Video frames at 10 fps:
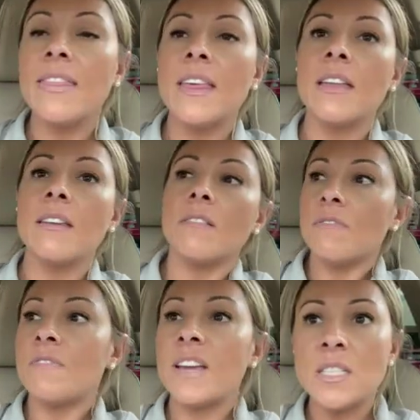and
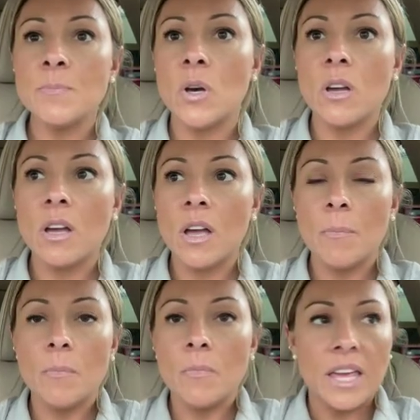then Facebook, a
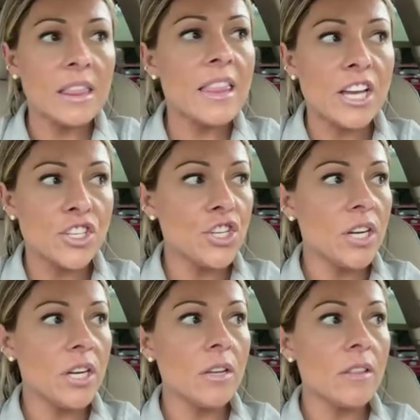couple like last
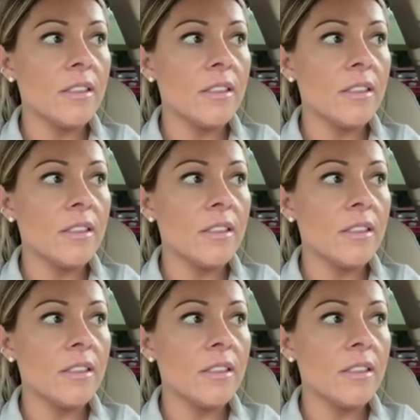year,